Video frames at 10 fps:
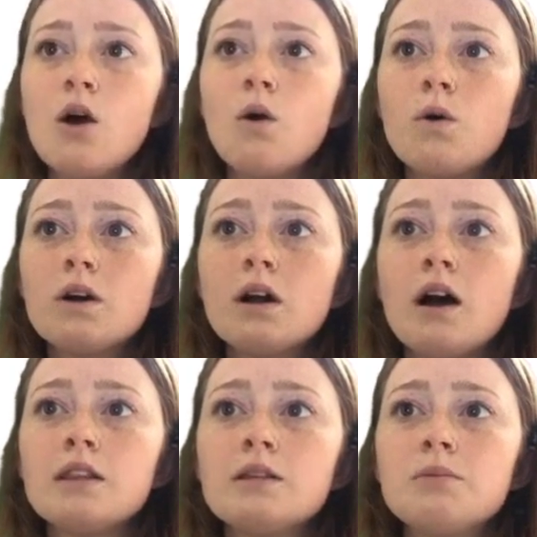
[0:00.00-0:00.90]
or
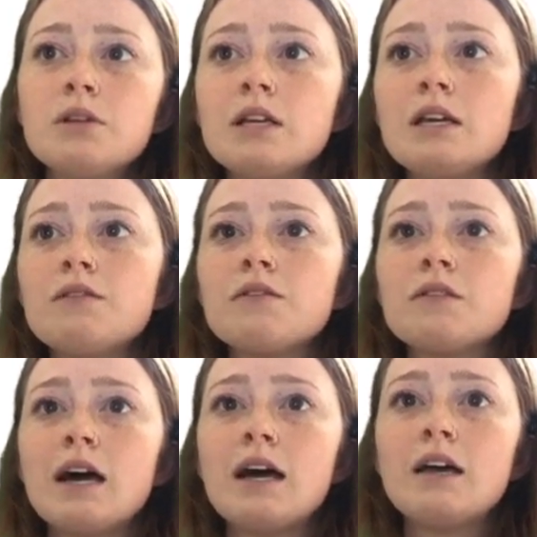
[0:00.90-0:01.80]
on the belief
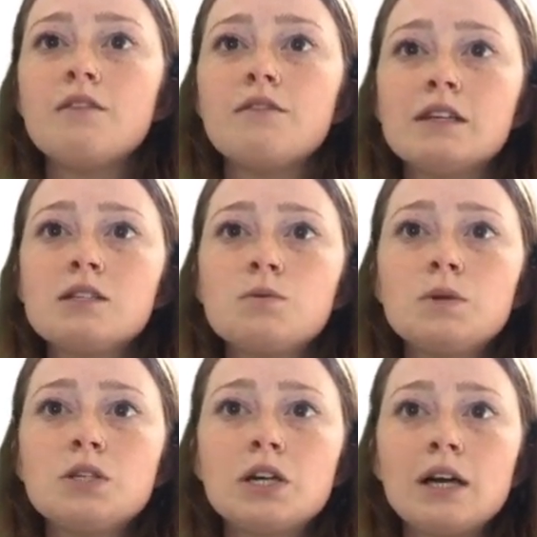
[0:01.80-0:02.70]
that events will
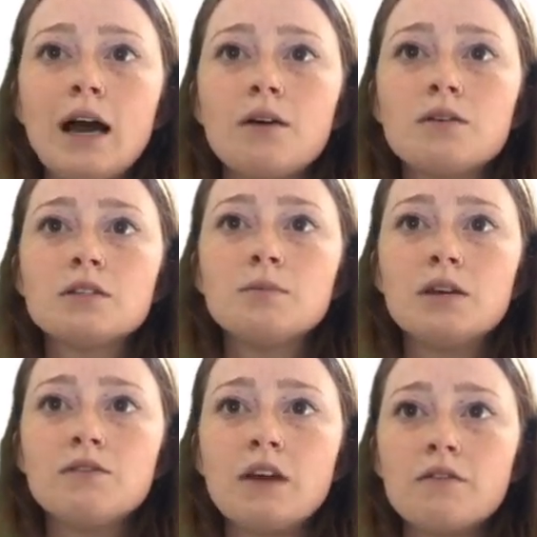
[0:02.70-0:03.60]
turn out to be
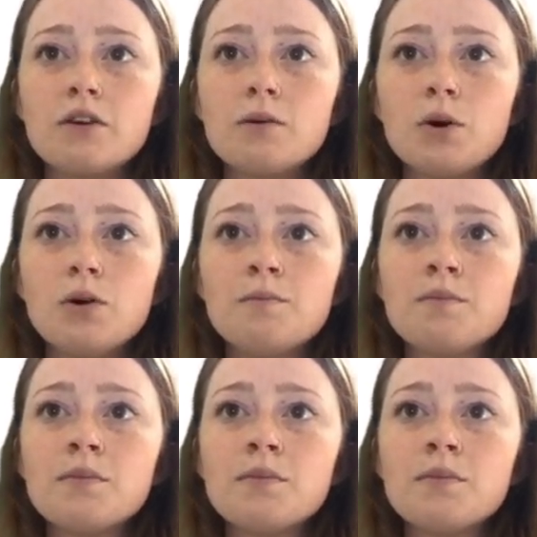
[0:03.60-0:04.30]
favorable.